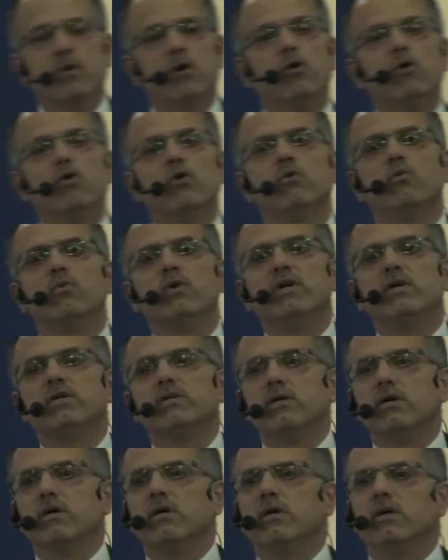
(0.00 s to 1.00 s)
All
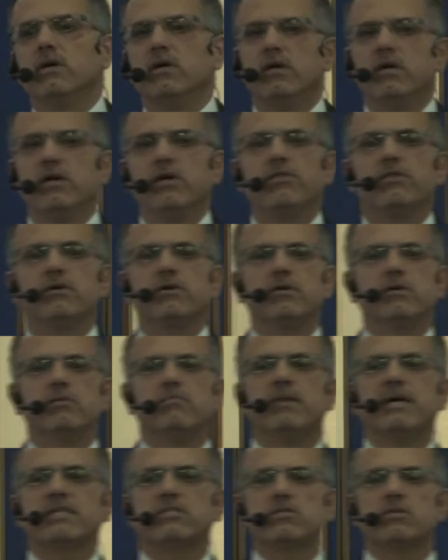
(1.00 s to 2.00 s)
were either
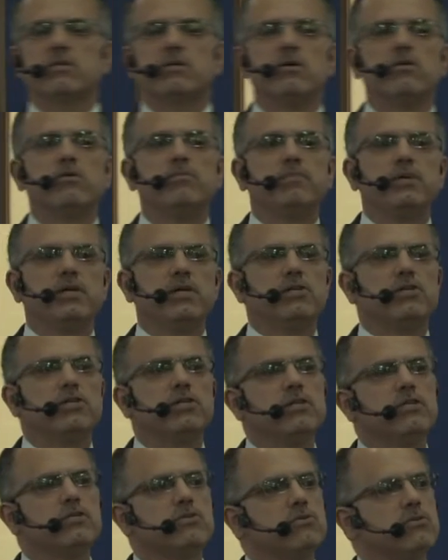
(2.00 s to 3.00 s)
master or
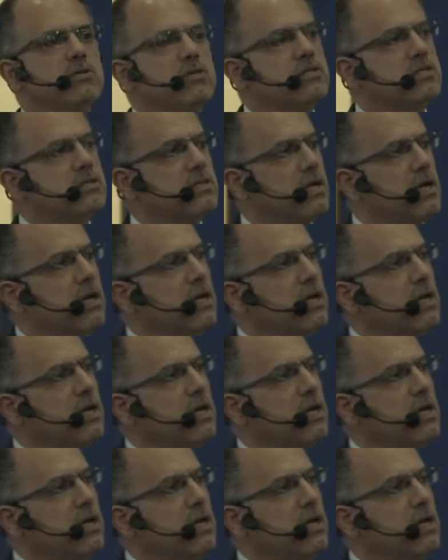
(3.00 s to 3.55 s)
PhD students